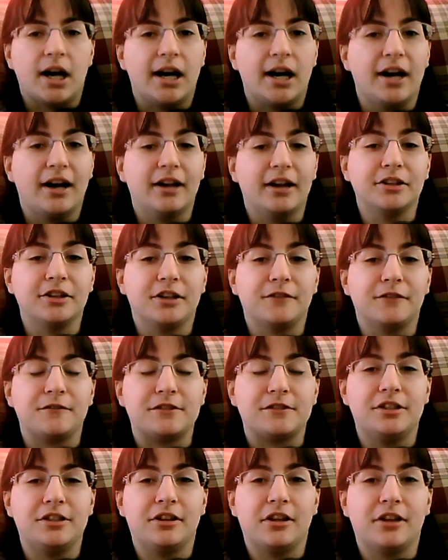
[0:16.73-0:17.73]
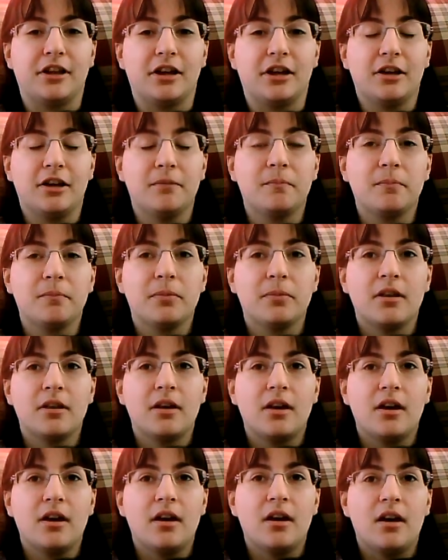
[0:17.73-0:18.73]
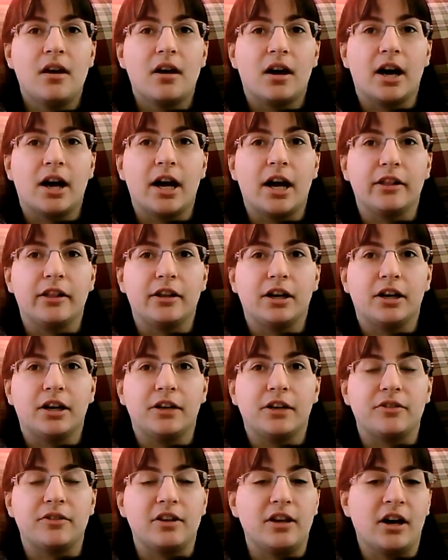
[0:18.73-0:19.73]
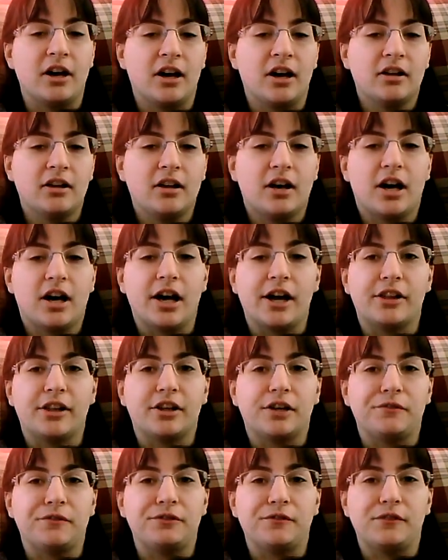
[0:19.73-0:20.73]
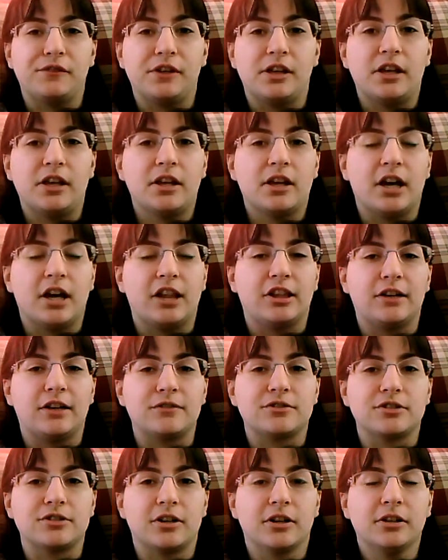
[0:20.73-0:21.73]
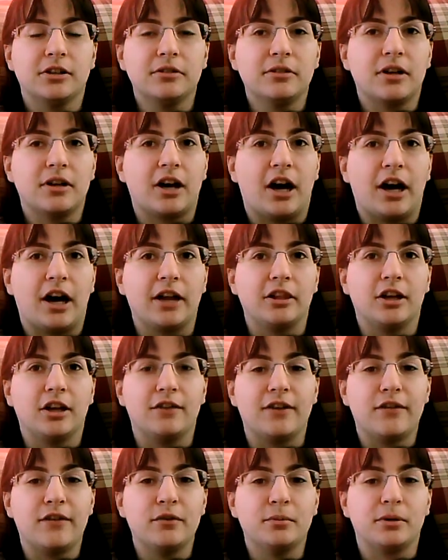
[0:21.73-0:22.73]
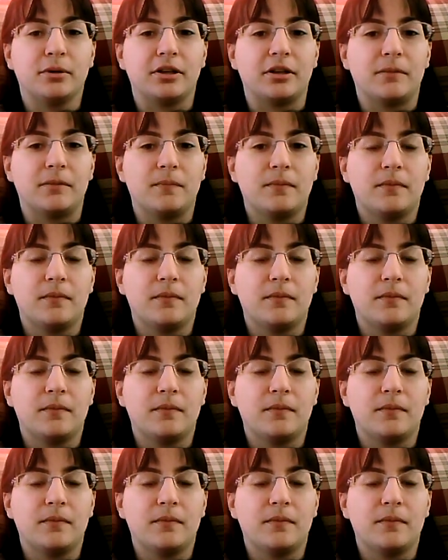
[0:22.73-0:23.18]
I love Facilier. I love Tiana. I love Naveen. I love Charlotte. I love everybody.